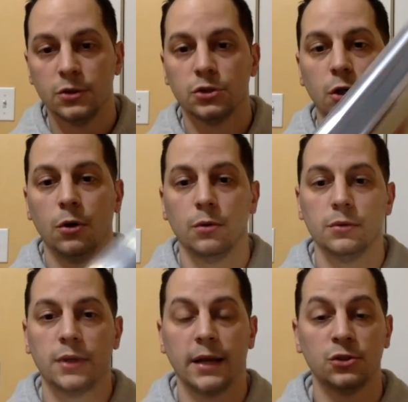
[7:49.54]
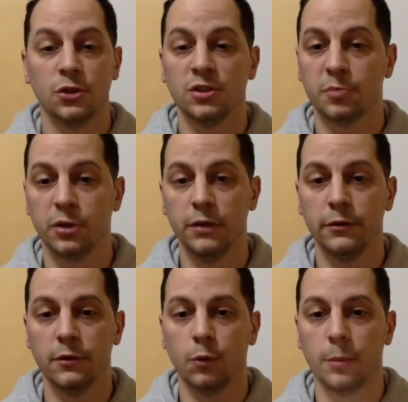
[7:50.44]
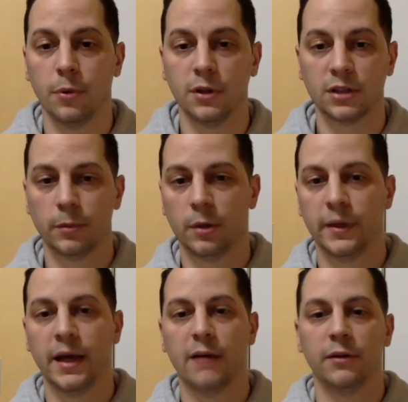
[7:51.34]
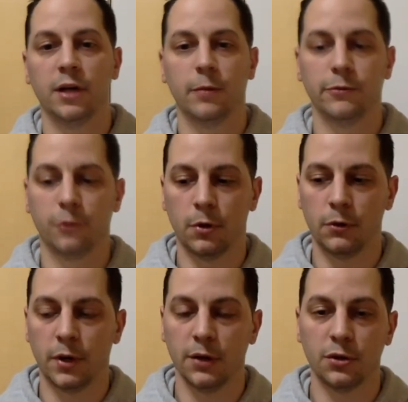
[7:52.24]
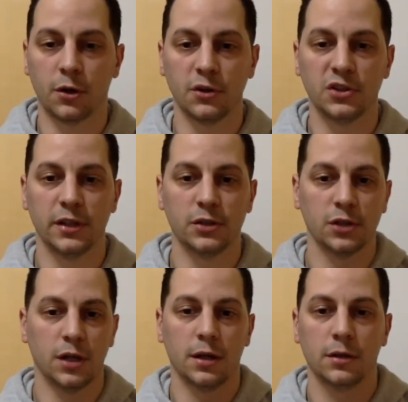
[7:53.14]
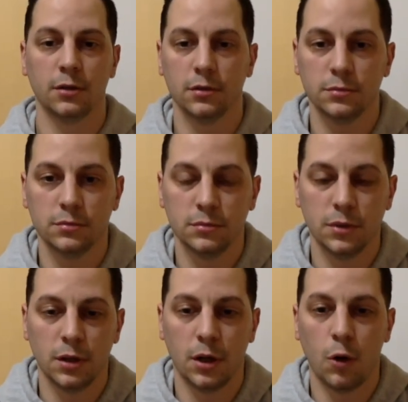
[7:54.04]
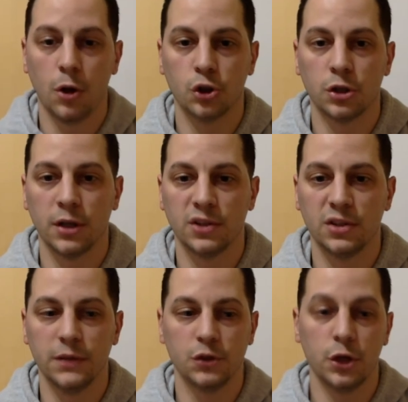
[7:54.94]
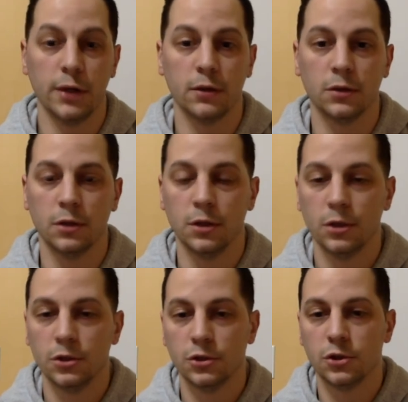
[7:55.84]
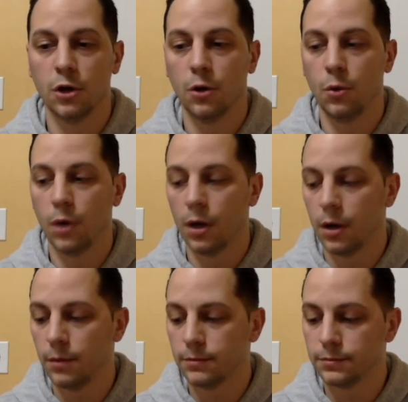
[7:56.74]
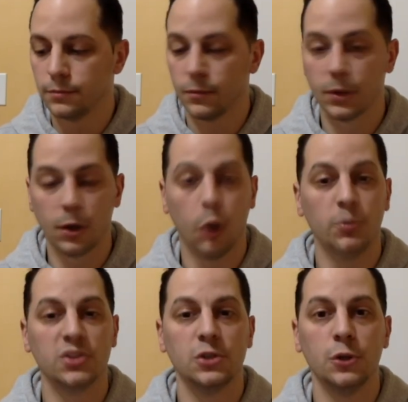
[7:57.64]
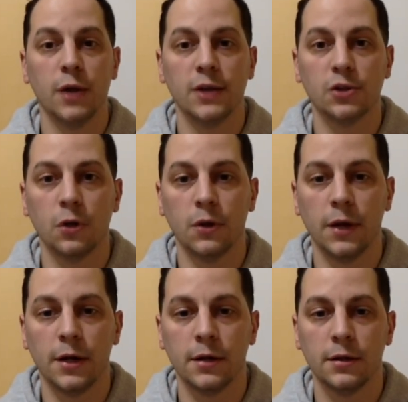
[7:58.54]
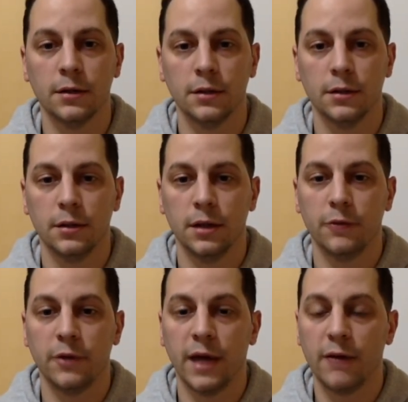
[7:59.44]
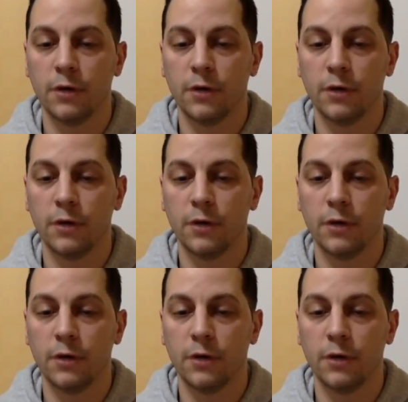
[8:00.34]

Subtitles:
So that's just a preview of what books I'm going to be having up for Thursday's auction on Steve's channel. So hope to see you guys all there. If you haven't